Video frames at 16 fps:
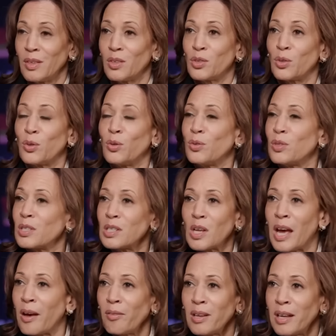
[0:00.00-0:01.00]
So you
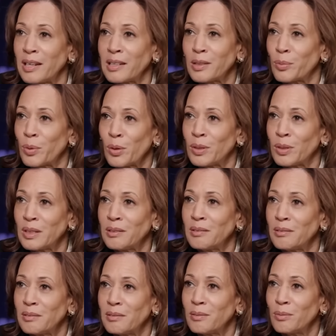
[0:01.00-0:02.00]
just outlined it,
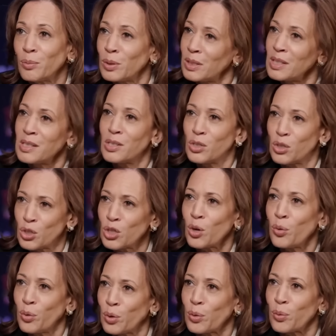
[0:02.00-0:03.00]
Roland. What does it
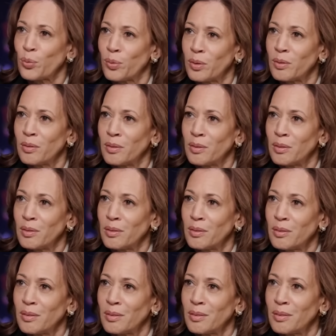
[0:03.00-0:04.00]
show you?
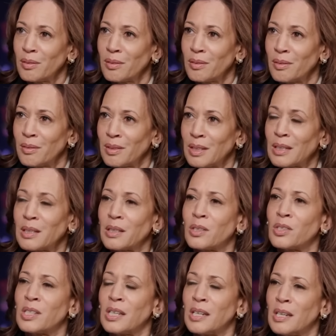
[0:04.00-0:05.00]
That
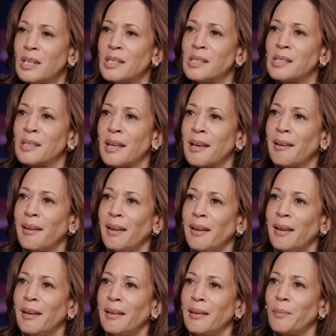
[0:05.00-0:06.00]
the cities that
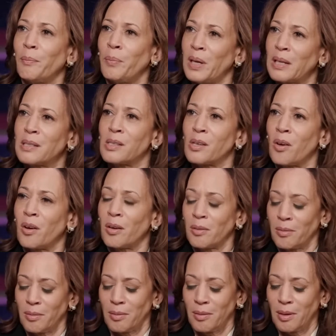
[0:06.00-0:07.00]
he picks
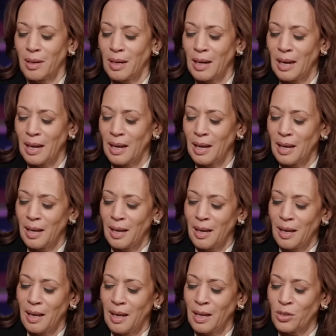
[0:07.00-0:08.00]
on
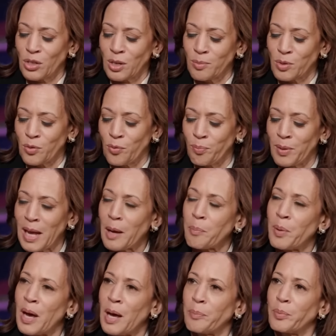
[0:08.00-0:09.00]
in terms of
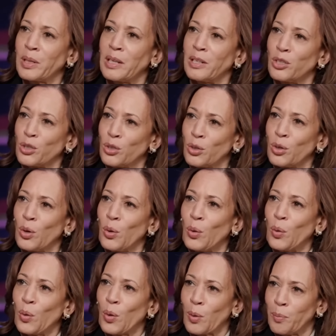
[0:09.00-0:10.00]
black population
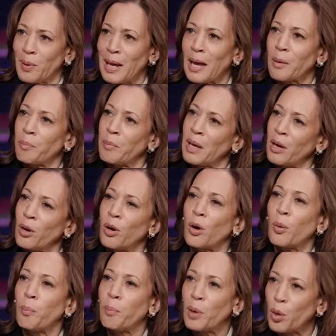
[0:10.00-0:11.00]
or black
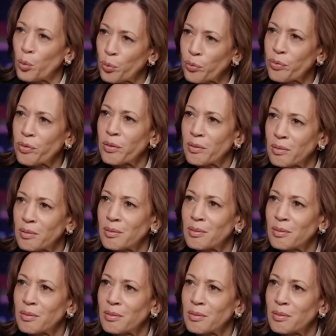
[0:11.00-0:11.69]
mayor or both?